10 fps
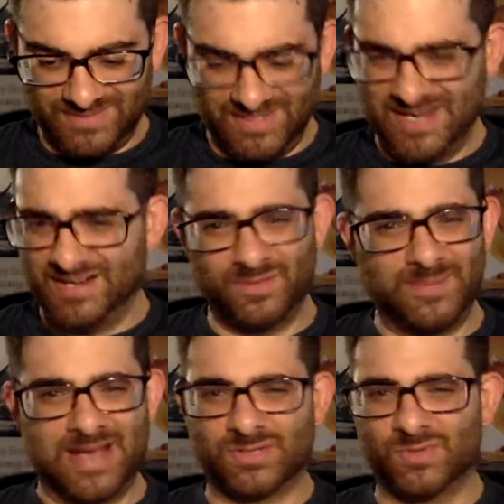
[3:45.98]
Again, another
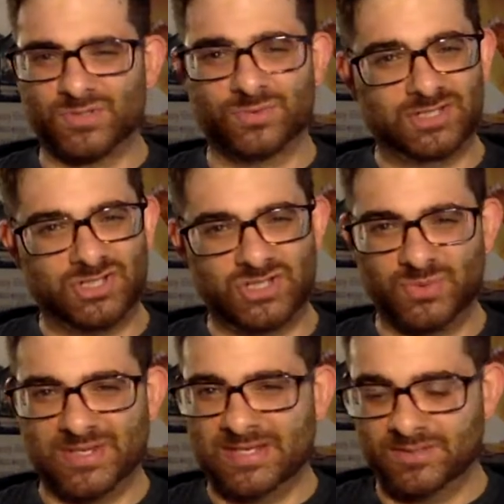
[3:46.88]
match I wasn't really
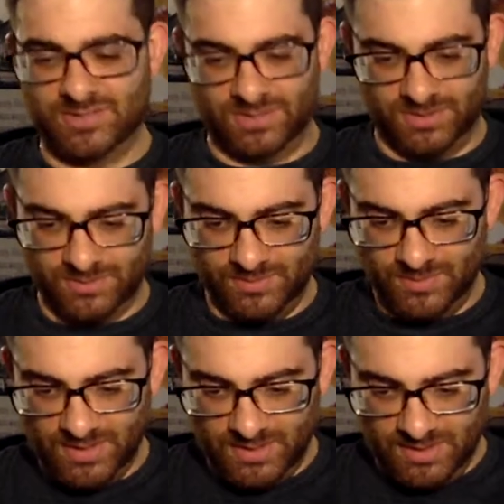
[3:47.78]
too into.
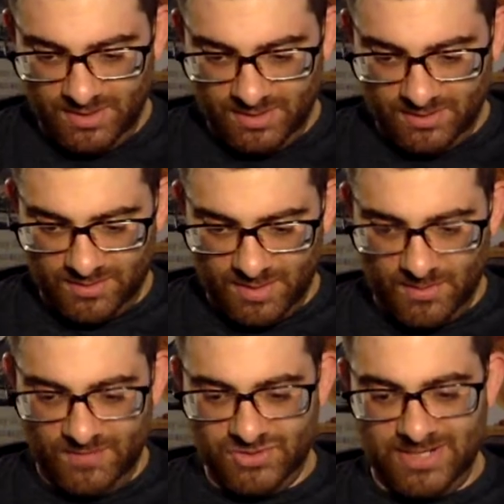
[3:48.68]

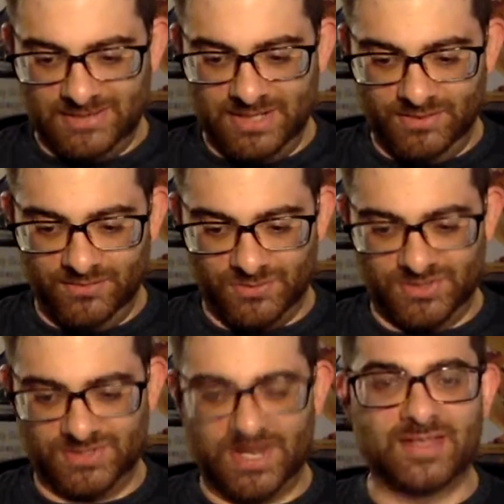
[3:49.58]
Then we have Jay Lethal
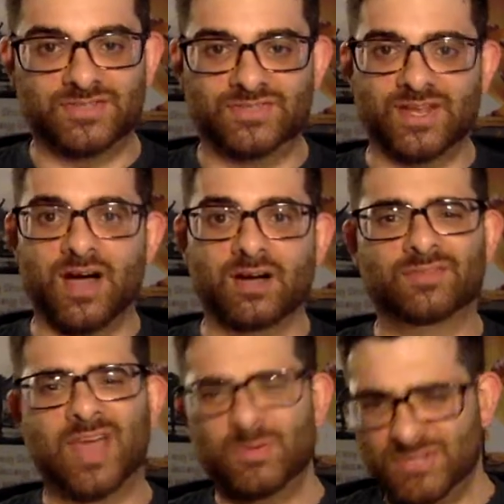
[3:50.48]
versus Silas
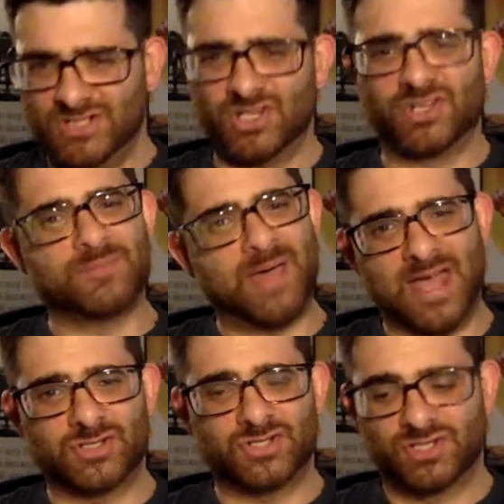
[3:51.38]
Young. That was actually a good
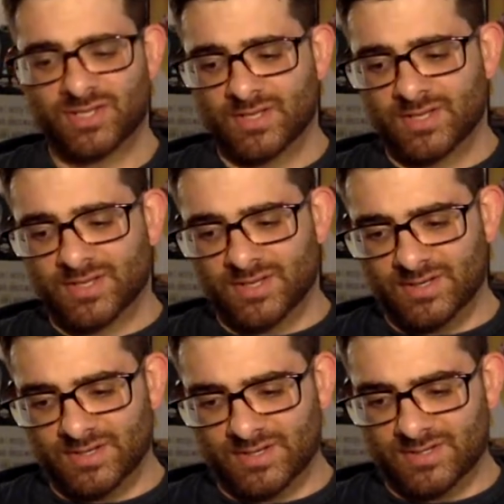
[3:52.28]
match.
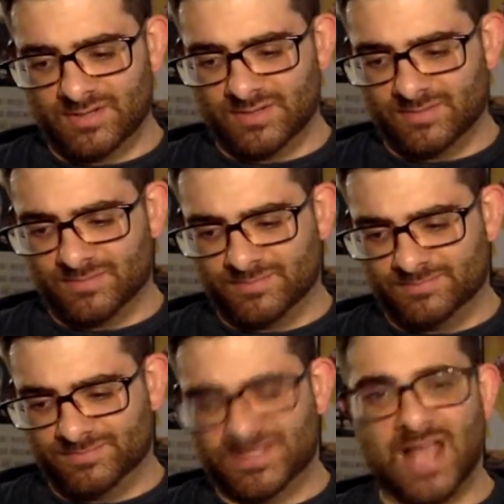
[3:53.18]

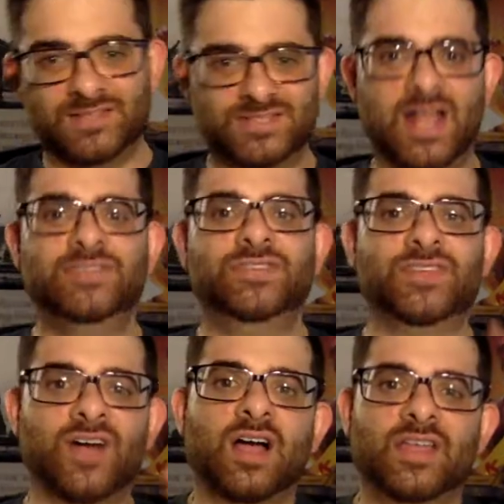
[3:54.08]
Silas
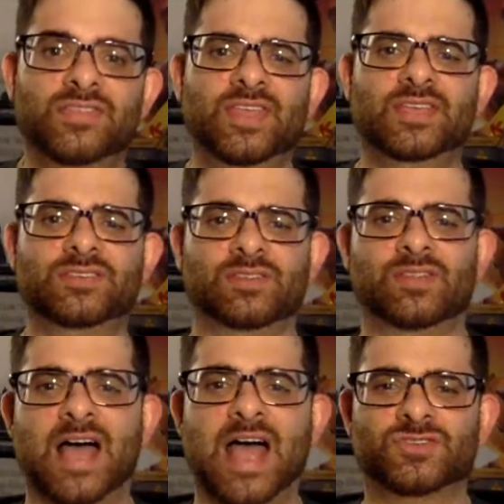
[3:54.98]
Young, I think, is the
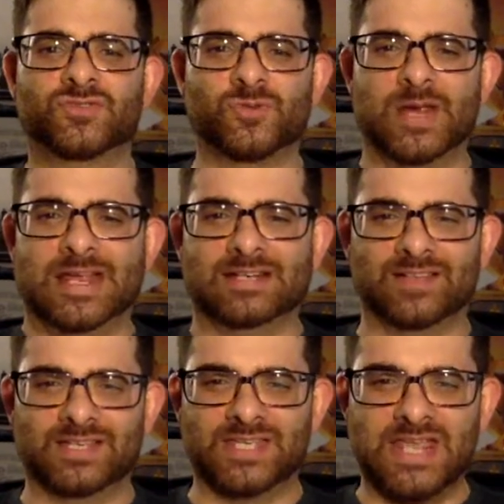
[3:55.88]
last great
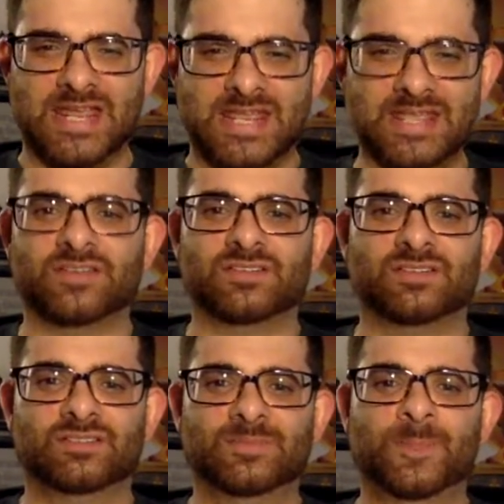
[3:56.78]
like
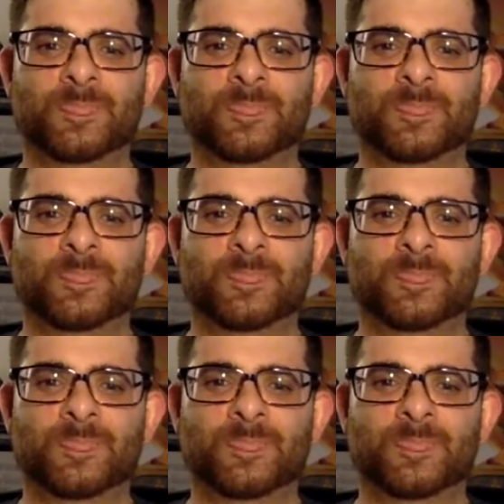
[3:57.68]
heel.